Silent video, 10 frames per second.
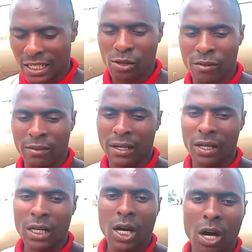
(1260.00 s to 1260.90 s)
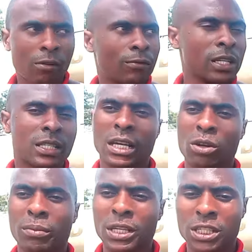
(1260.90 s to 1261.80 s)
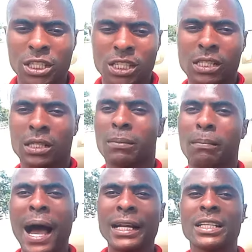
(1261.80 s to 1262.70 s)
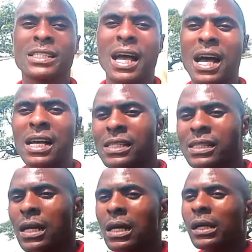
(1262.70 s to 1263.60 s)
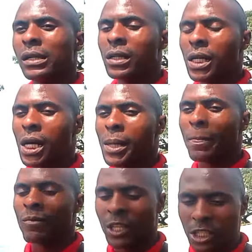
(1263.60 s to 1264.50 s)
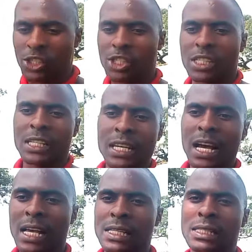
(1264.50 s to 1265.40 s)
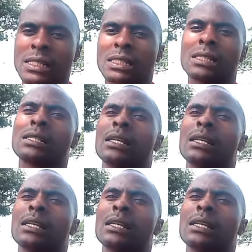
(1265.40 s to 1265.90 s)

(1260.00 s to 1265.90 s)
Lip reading: of these yellow machines, the managers, the engineers,